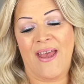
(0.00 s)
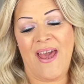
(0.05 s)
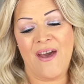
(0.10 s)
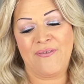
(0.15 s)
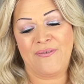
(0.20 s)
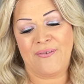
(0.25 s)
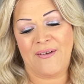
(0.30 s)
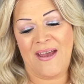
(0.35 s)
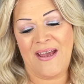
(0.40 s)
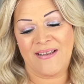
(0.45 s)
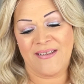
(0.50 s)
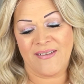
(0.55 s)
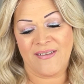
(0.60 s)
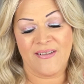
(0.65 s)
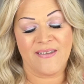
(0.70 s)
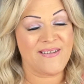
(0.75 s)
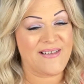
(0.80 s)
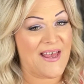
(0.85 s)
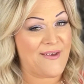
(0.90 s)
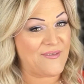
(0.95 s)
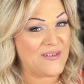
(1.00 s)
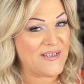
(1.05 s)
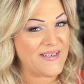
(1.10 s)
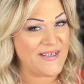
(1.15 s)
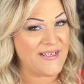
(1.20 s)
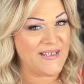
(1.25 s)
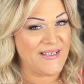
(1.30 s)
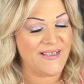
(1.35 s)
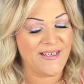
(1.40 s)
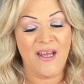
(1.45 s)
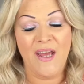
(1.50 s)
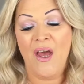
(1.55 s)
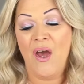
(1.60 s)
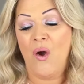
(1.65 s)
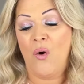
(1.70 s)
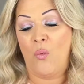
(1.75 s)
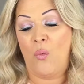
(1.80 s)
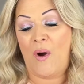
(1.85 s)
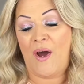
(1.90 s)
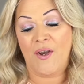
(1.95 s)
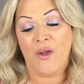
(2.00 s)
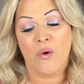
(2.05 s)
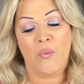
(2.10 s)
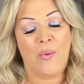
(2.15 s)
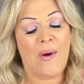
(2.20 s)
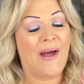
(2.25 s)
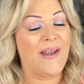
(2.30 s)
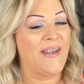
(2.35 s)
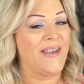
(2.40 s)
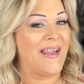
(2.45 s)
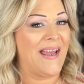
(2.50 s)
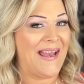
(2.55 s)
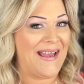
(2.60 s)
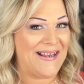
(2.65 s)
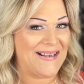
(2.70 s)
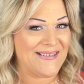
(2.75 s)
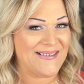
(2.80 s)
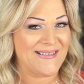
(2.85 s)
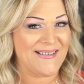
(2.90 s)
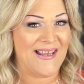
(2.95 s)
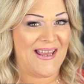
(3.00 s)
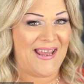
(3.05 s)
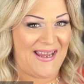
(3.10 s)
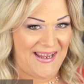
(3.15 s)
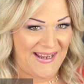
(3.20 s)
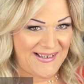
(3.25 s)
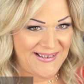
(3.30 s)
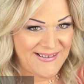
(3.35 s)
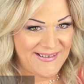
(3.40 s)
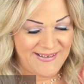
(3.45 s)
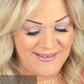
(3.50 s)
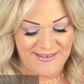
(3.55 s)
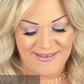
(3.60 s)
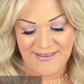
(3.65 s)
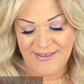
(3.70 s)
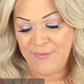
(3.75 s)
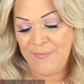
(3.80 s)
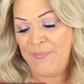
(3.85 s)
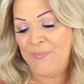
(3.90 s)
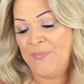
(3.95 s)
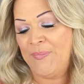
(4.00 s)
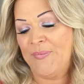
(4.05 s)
FS17101S18.